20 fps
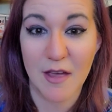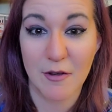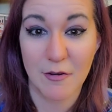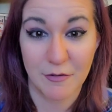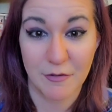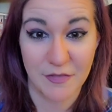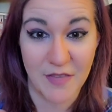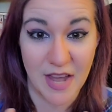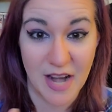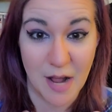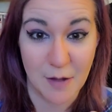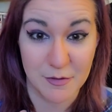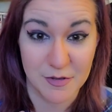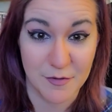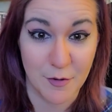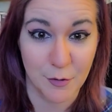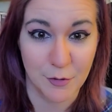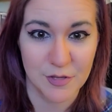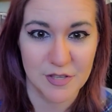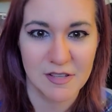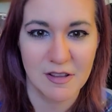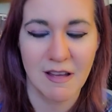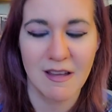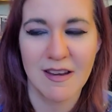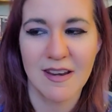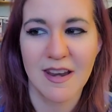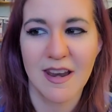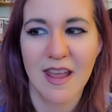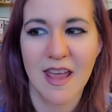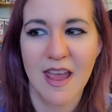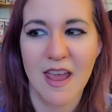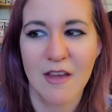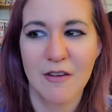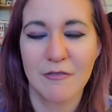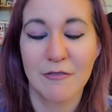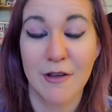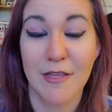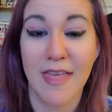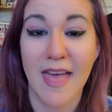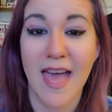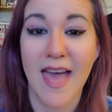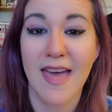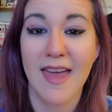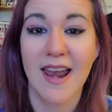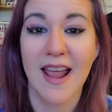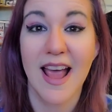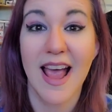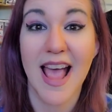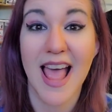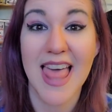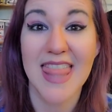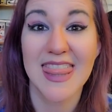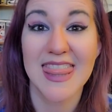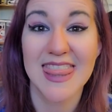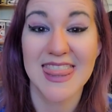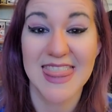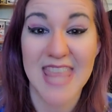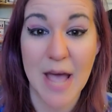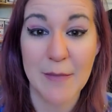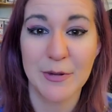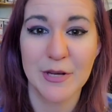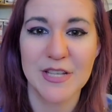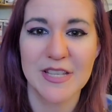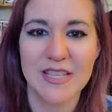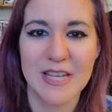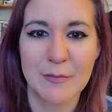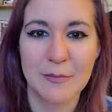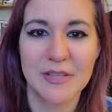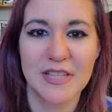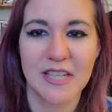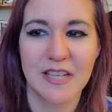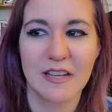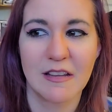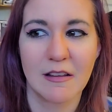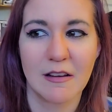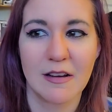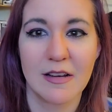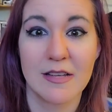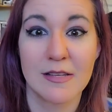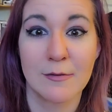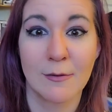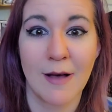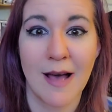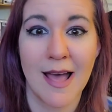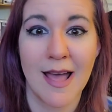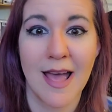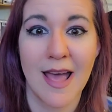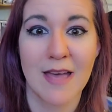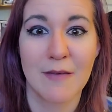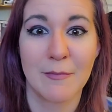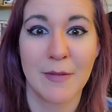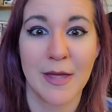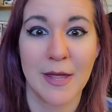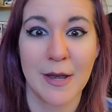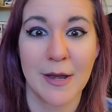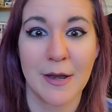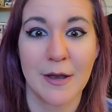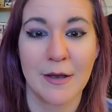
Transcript: that I was focused on for that. That person in particular is why I've been,